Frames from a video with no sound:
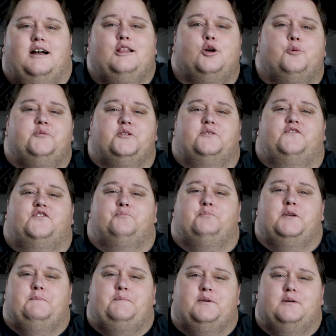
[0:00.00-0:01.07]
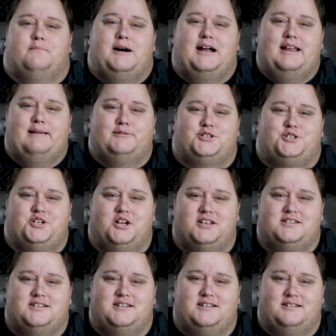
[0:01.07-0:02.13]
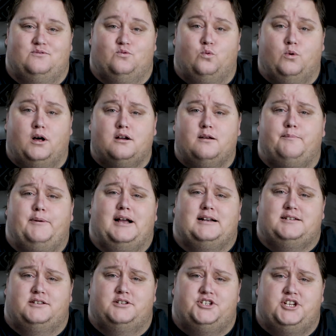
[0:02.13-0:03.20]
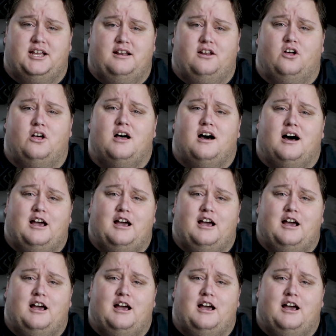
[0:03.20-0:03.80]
Hello, beautiful people. My name is Justin. Welcome back to the channel.